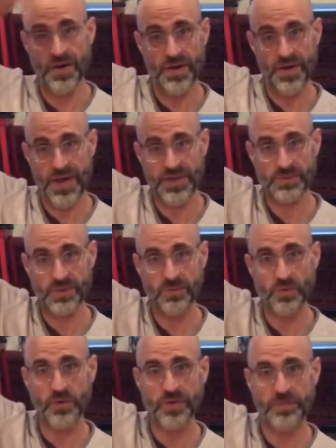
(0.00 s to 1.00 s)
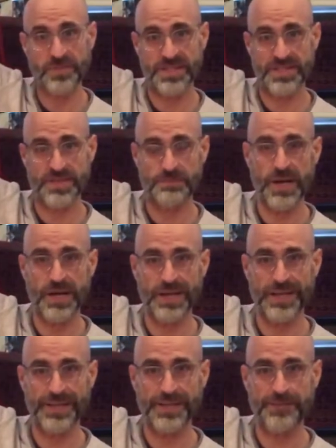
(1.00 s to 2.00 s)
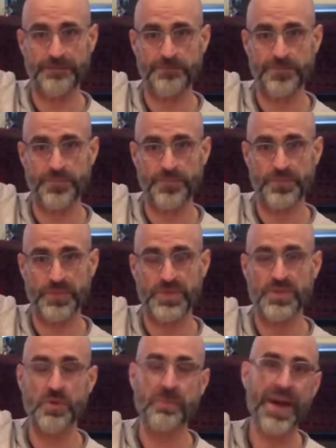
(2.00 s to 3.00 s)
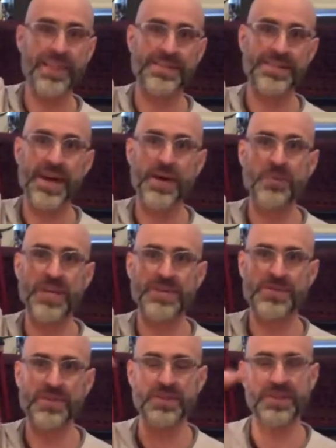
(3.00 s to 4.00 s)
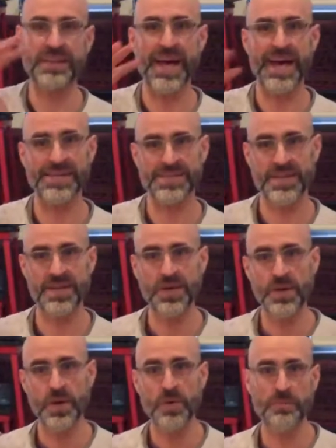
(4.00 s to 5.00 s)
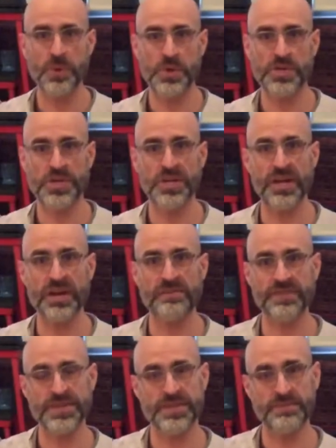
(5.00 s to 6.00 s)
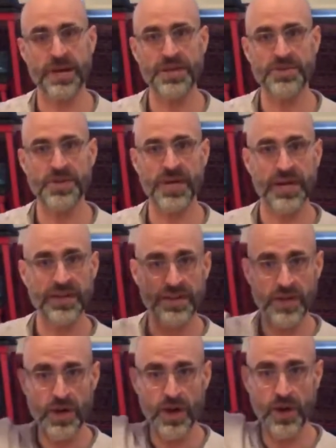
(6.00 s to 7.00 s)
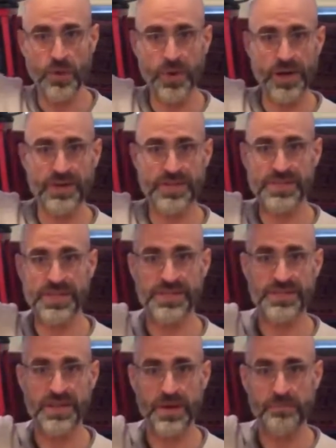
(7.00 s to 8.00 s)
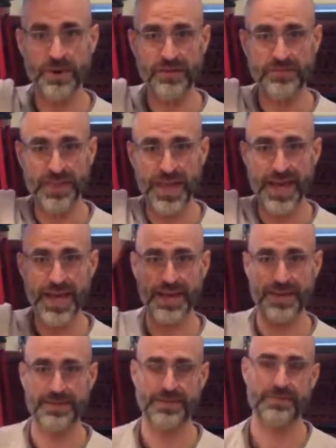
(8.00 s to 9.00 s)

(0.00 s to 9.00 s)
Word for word: as we move up the spine. So by the time we get to the last portion of this mantra, our awareness is above the head.